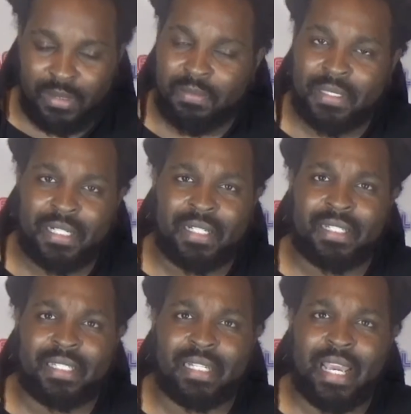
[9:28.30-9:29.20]
But other
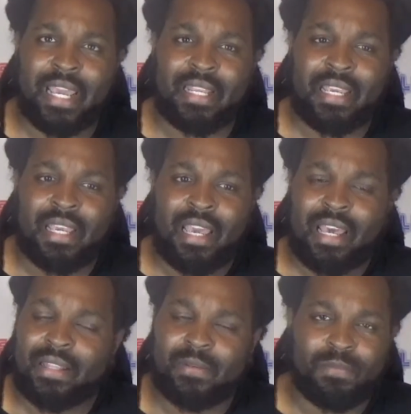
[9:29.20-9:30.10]
than that,
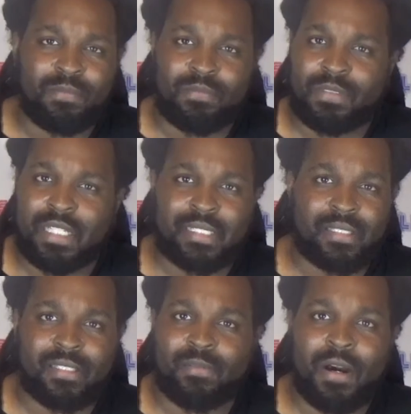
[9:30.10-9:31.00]
just a
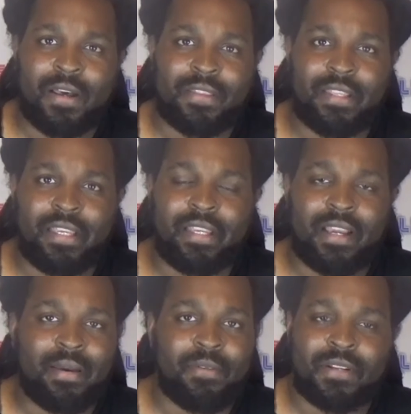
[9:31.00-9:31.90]
small thing.
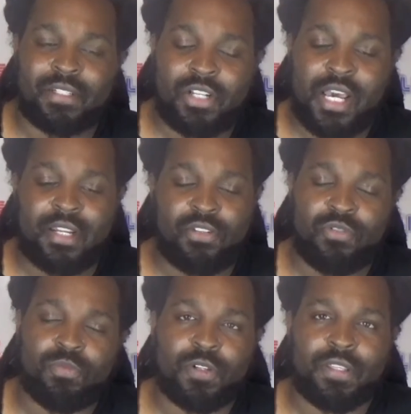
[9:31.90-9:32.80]
I'm going to try to do
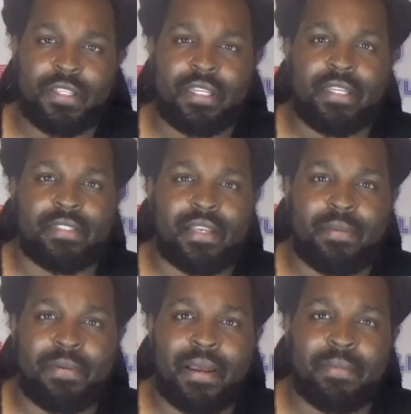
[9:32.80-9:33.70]
more things.
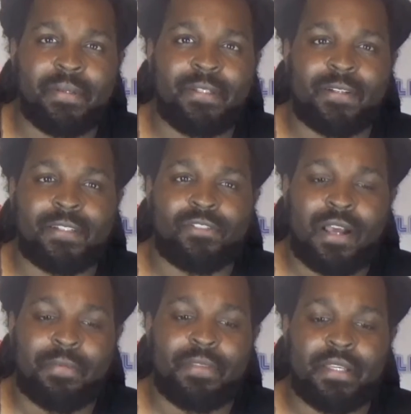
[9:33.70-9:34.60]
I'm probably going to
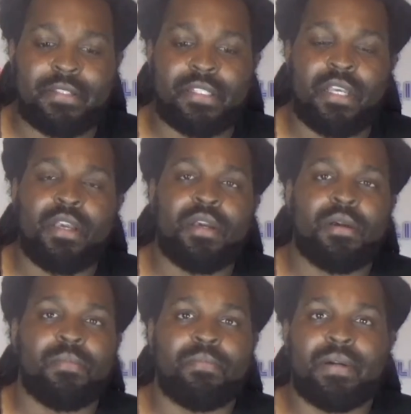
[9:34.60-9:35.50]
drop this
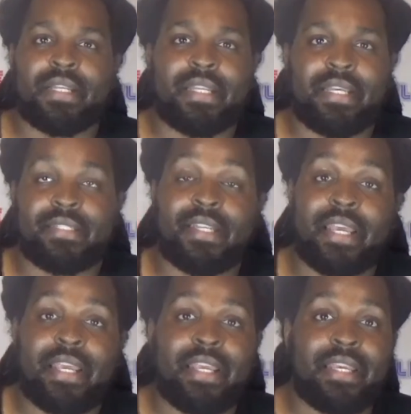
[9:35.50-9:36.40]
Monday.
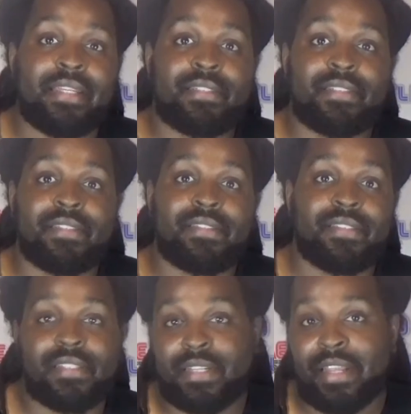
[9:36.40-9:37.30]
Today, it's
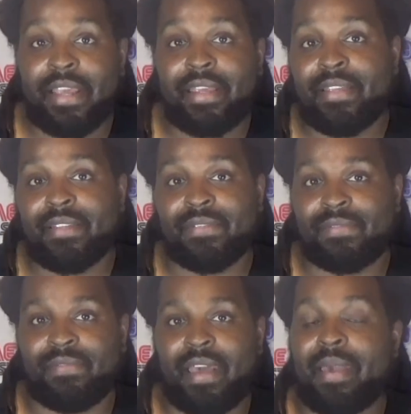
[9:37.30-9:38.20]
Sunday.
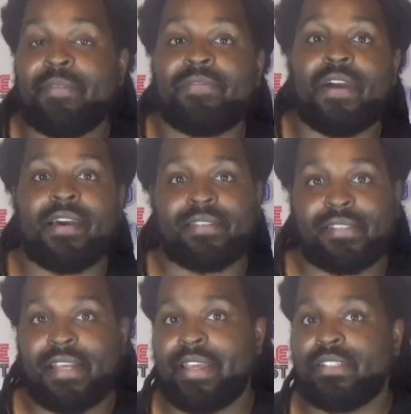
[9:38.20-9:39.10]
Happy Father's
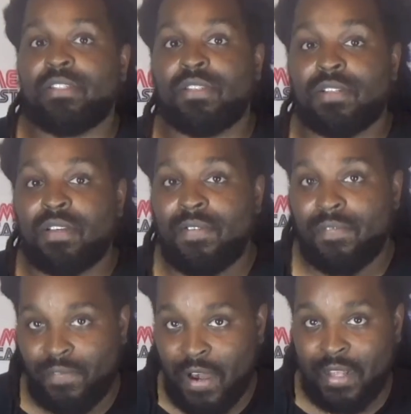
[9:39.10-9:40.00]
Day to the
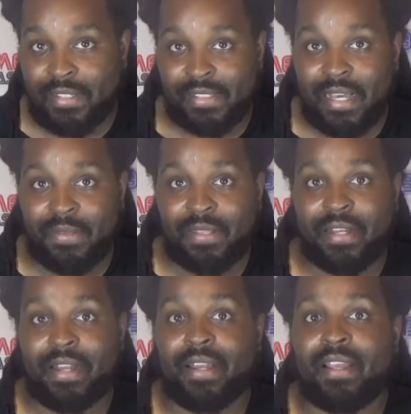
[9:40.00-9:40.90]
fathers out there.